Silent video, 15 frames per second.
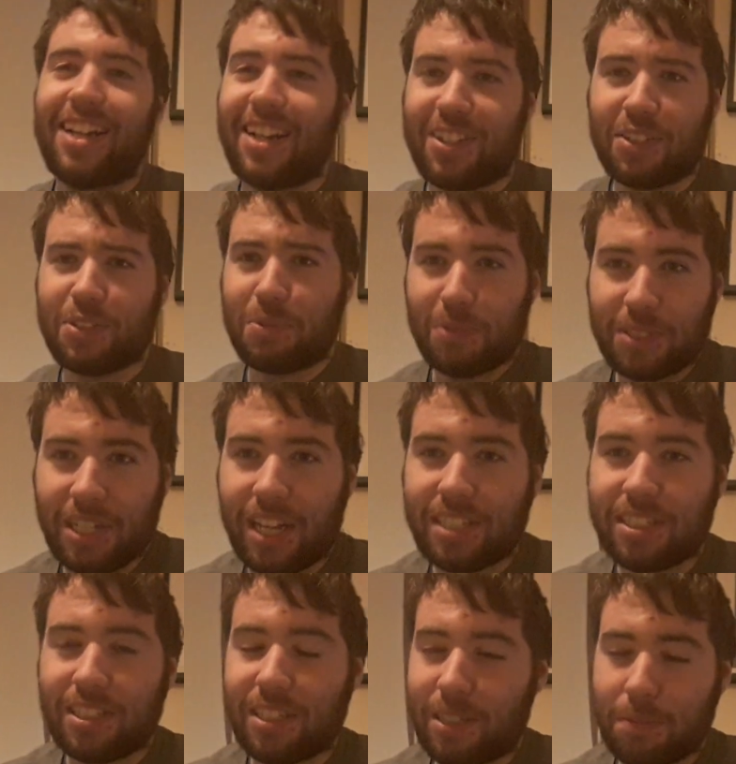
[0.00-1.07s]
because it was
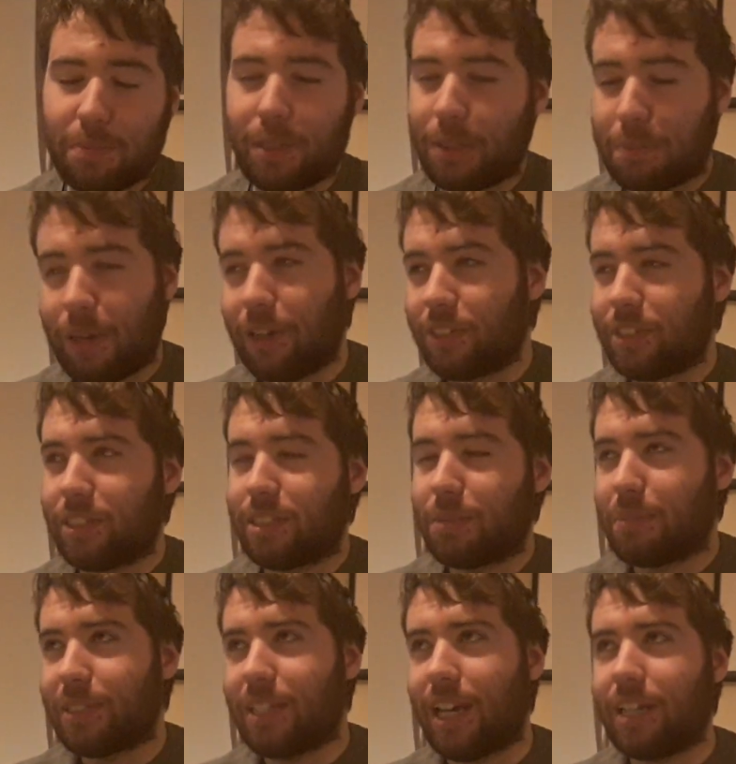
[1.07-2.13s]
yesterday. My apologies
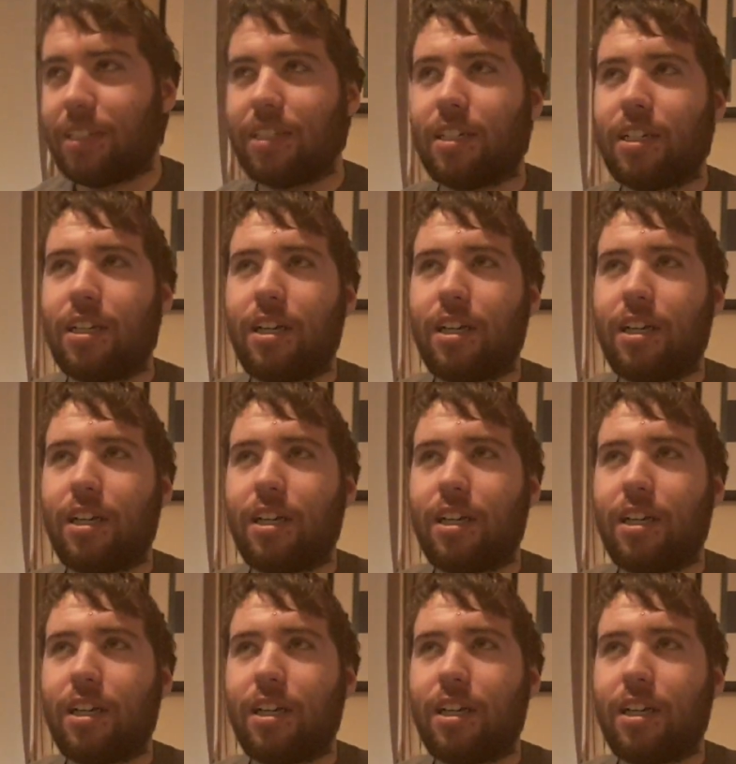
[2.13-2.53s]
about that.